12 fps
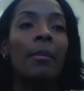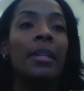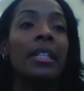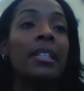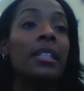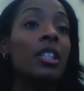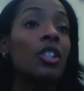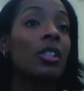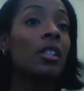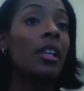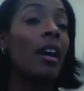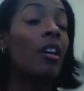In addition
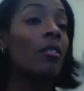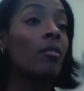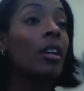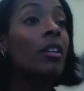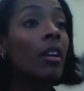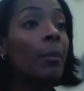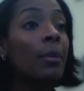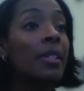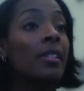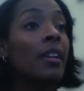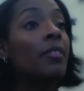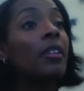to that, our runner-up is
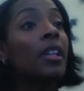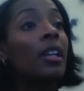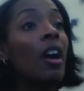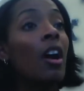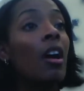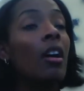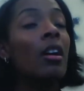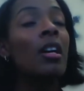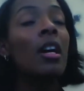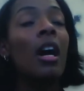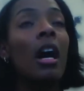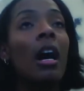definitely our
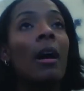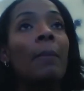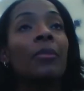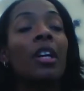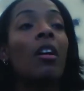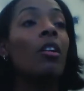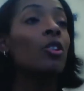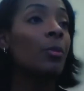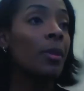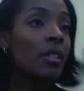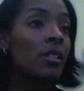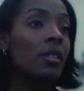College of
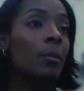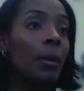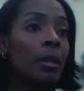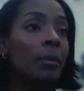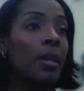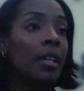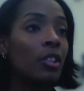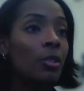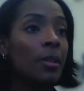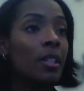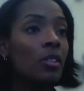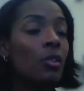Business and Public Management.